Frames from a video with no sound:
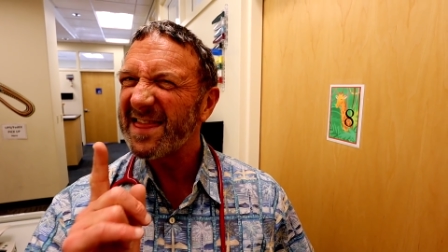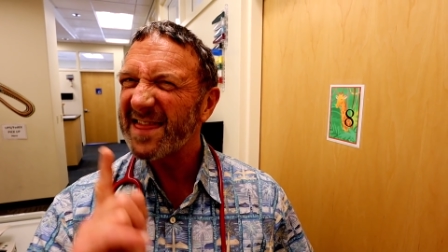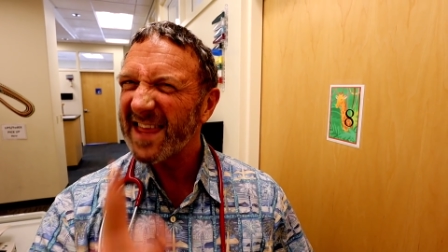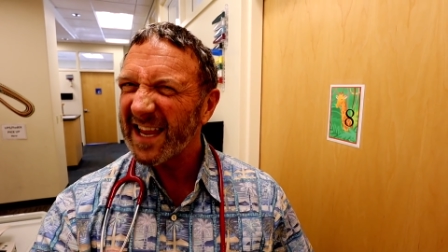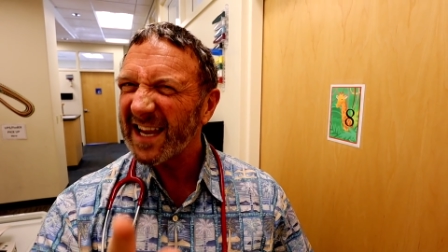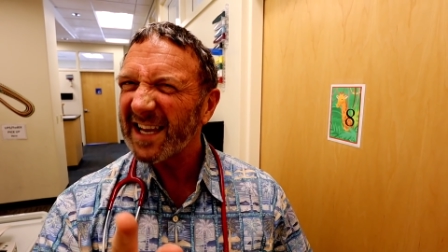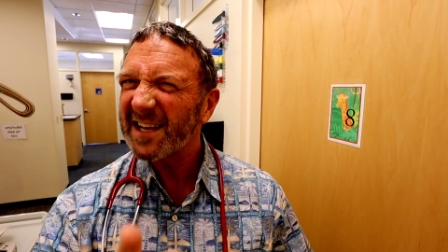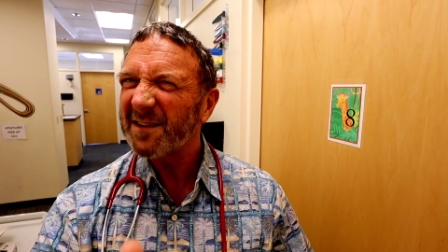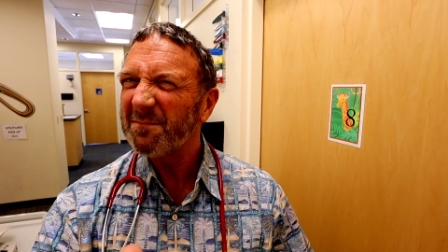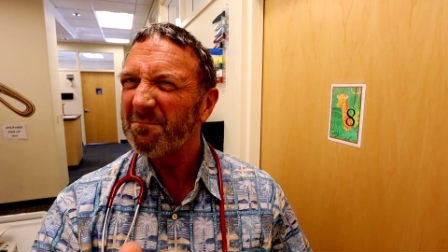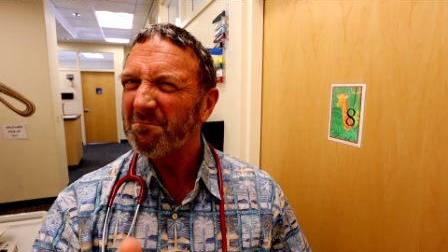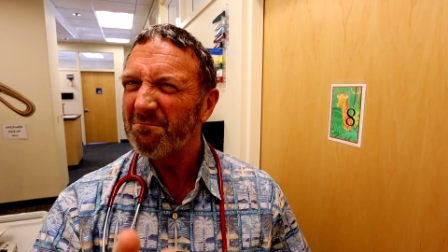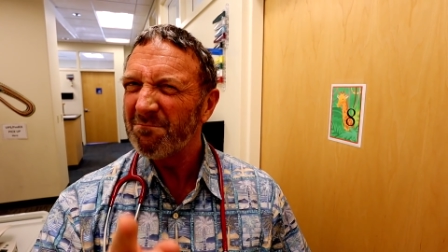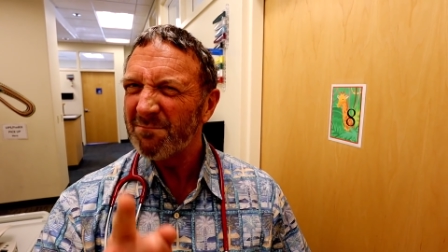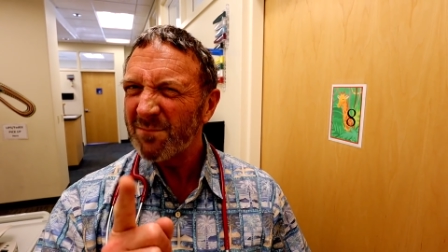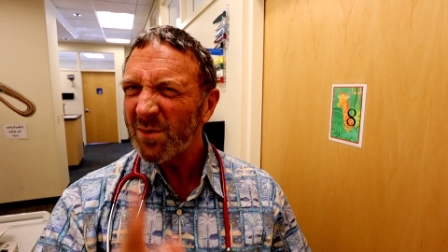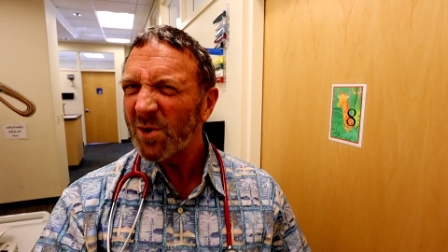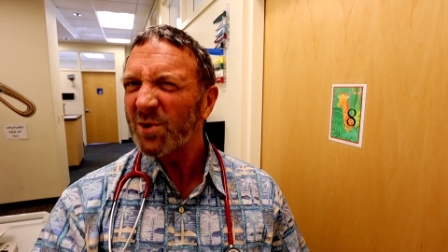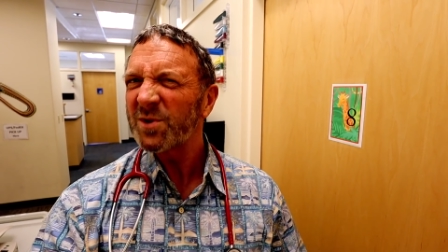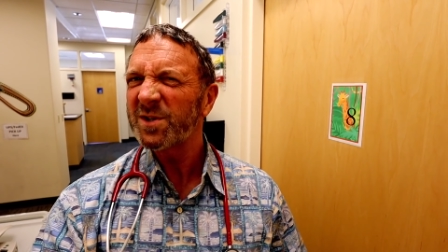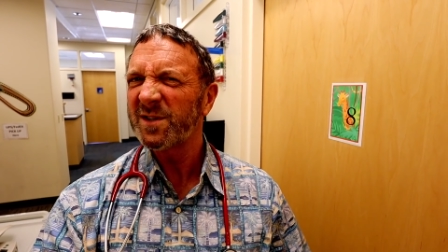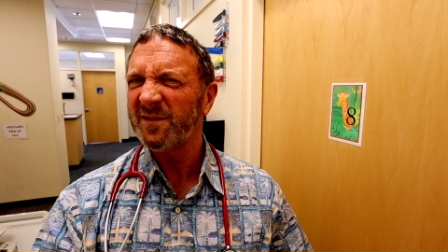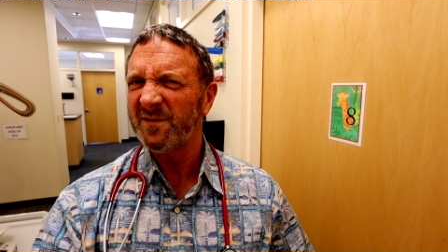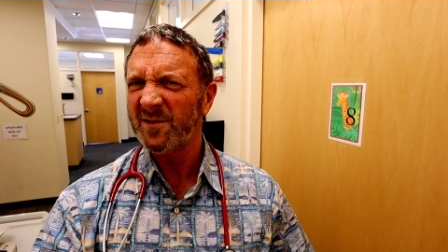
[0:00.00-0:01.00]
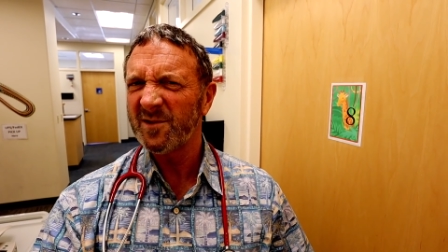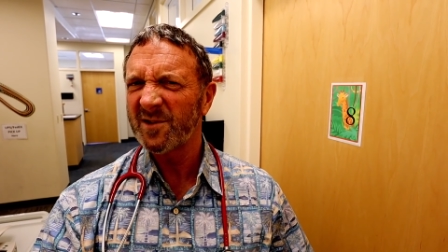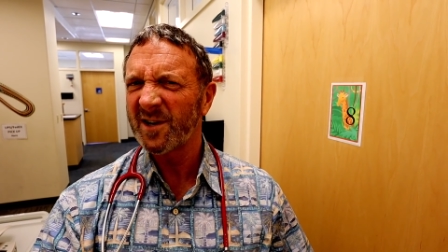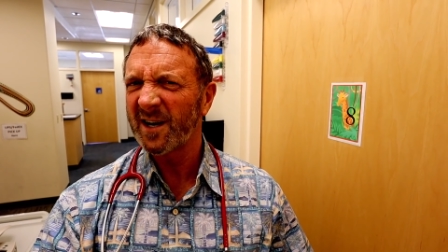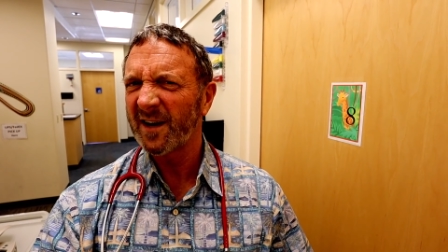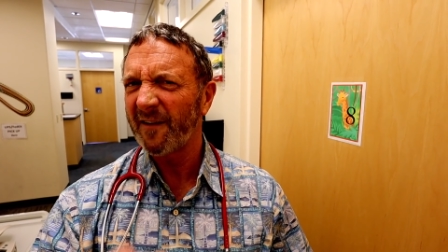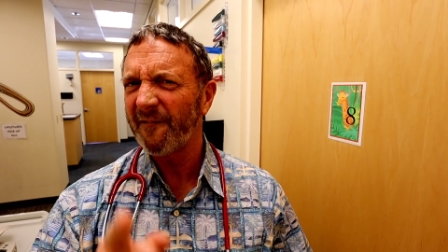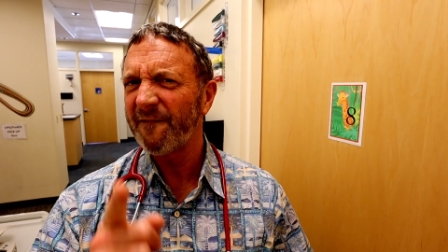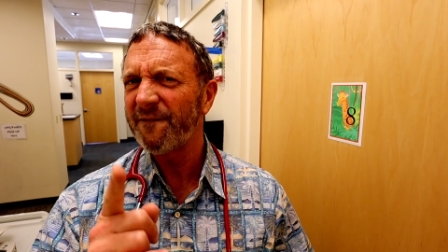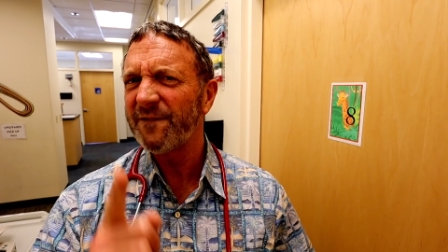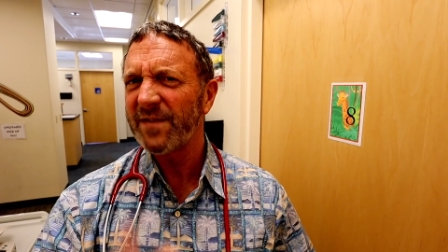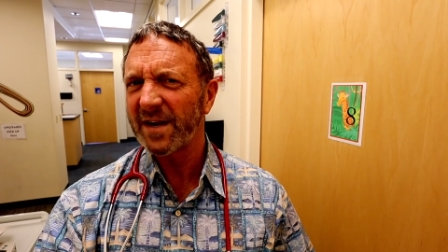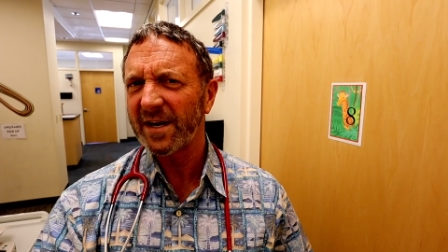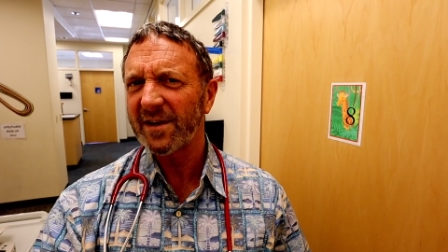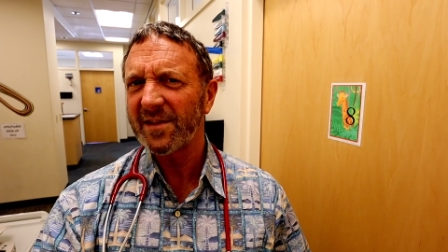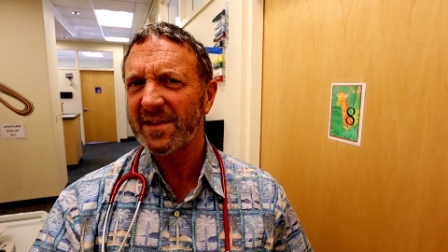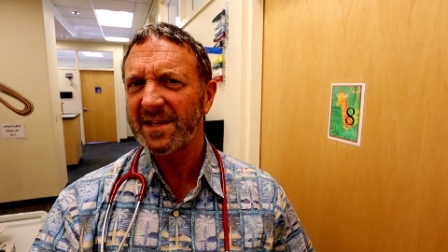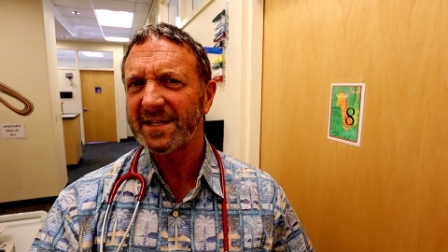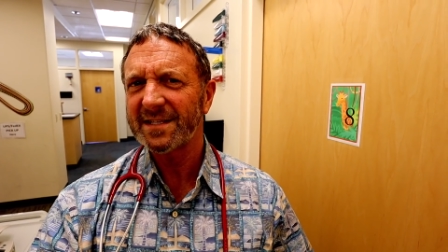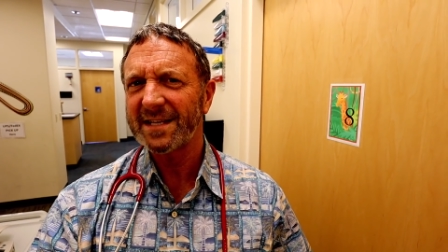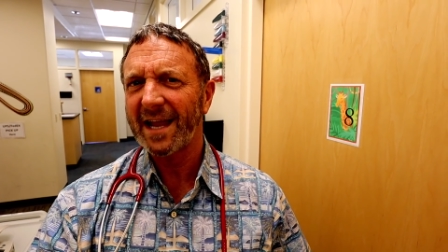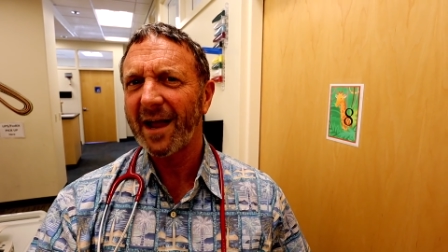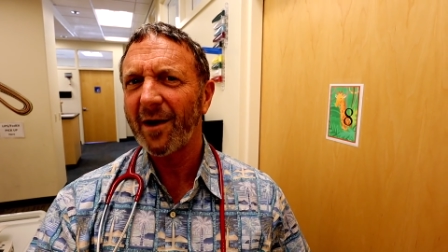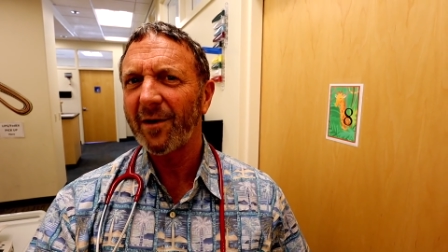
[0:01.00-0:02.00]
think most of you are going to figure
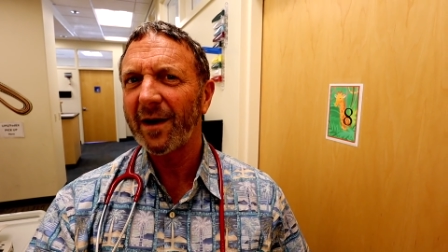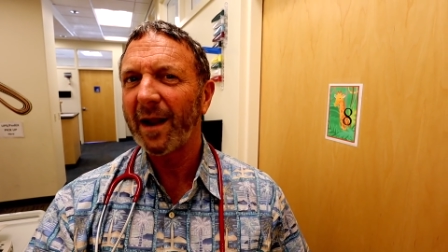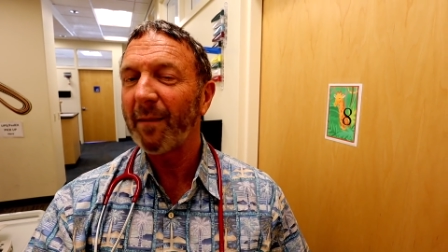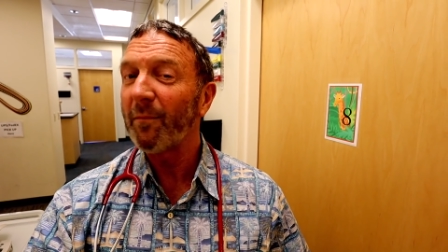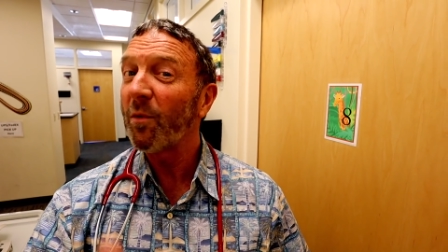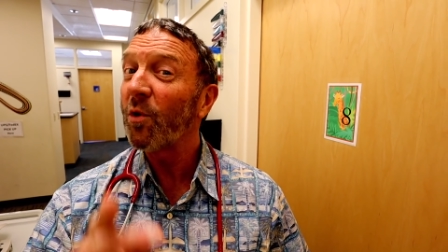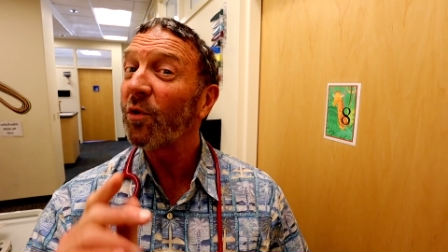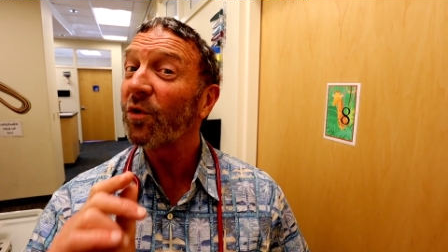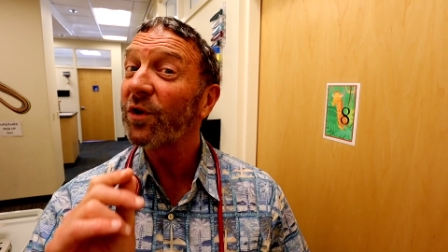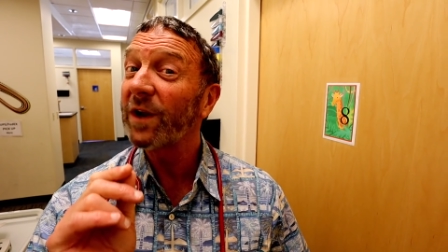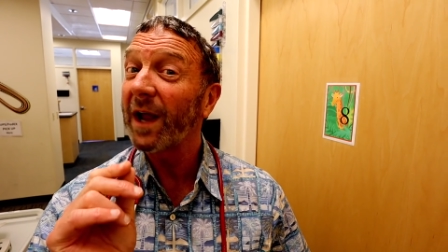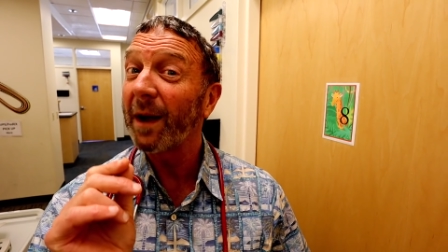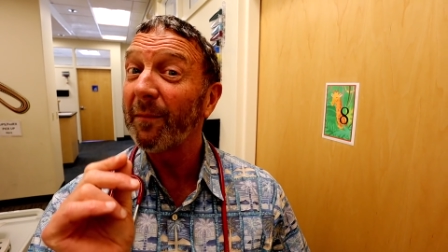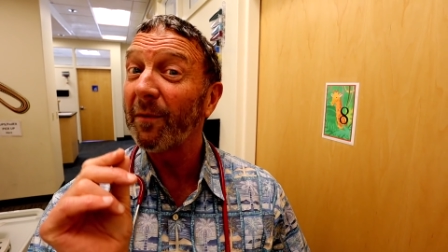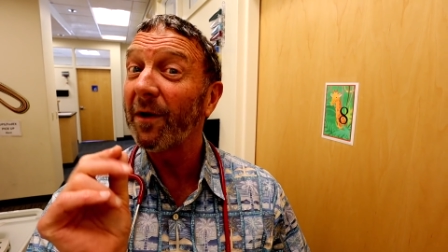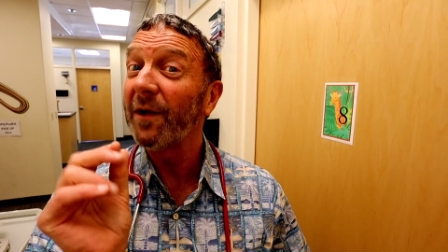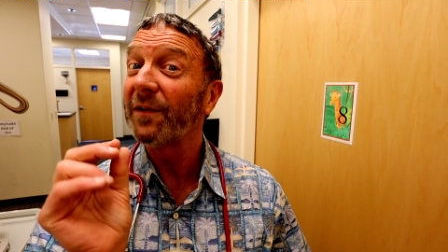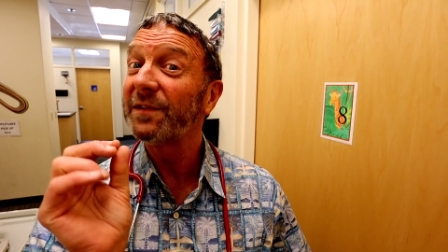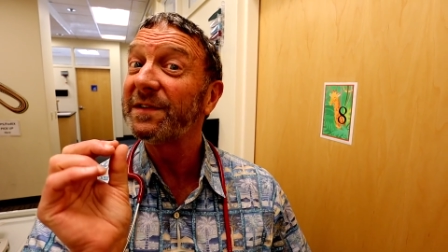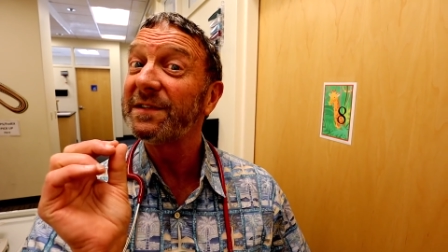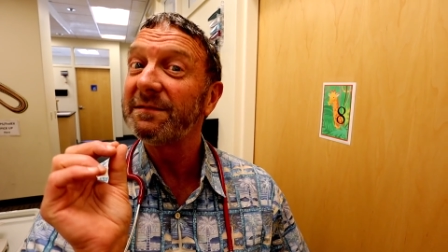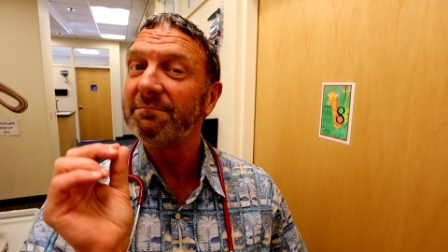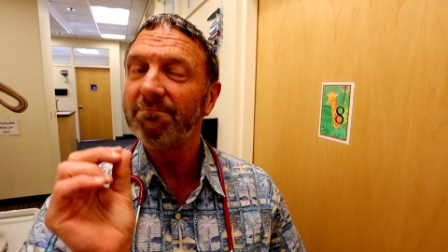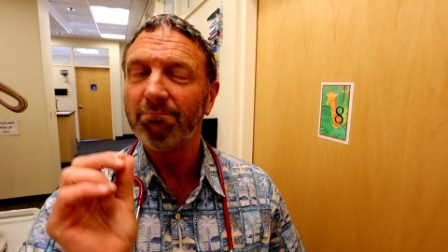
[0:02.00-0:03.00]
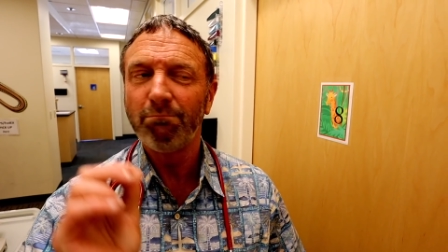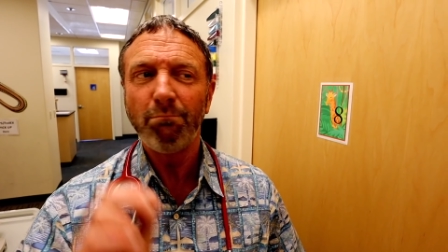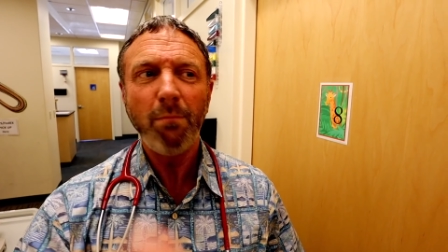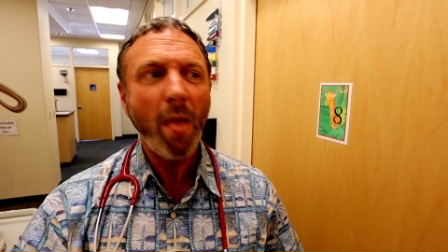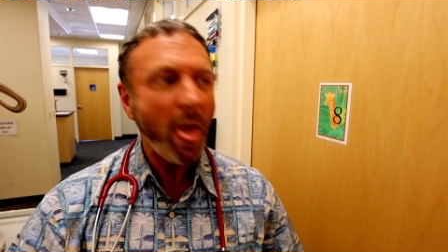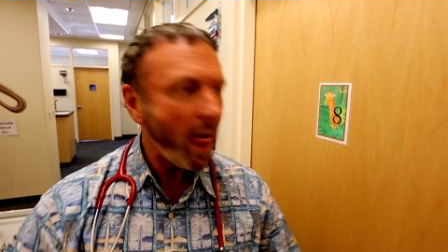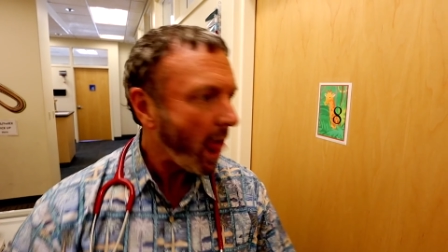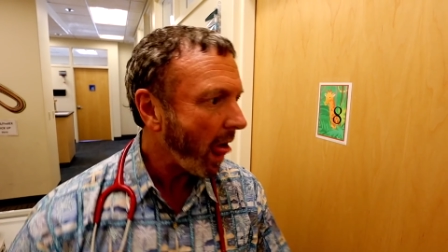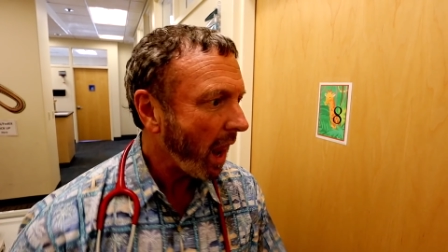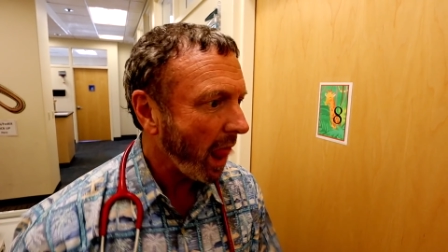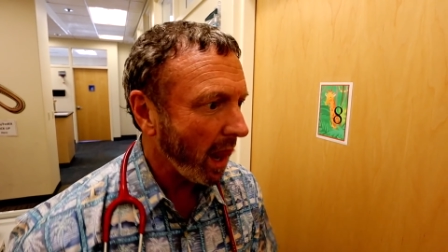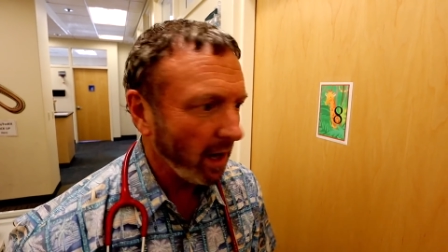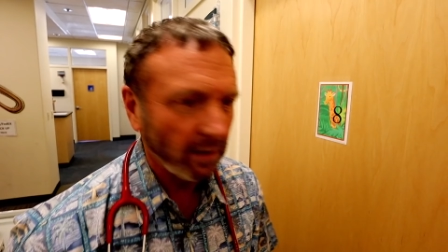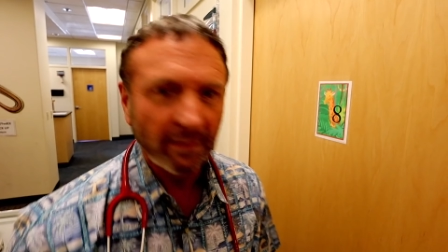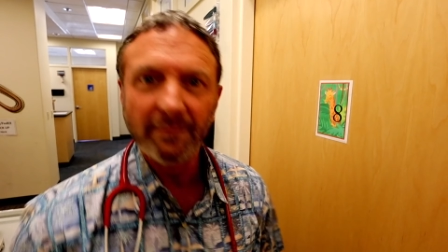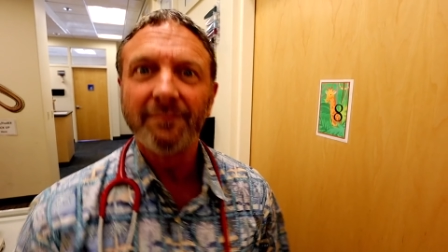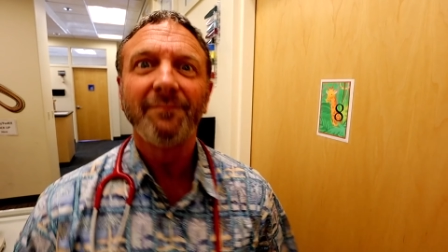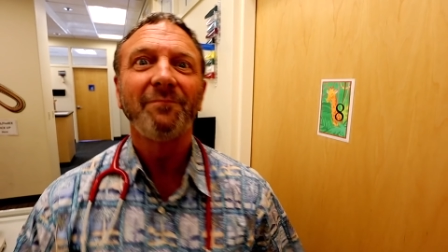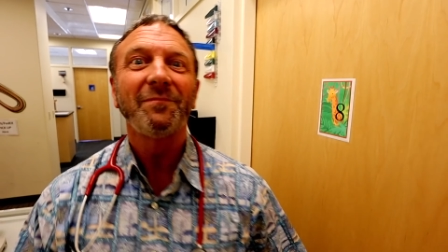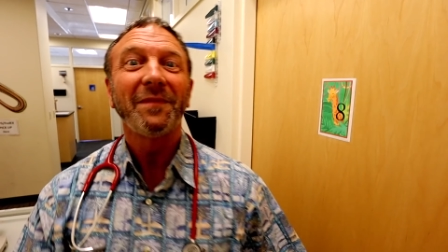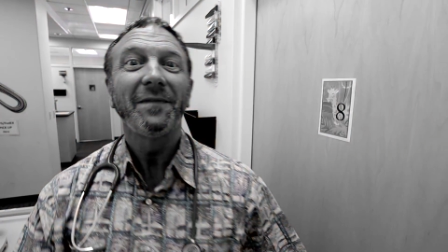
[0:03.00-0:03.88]
this out. I'm all going to, I'm all, blah, blah, blah.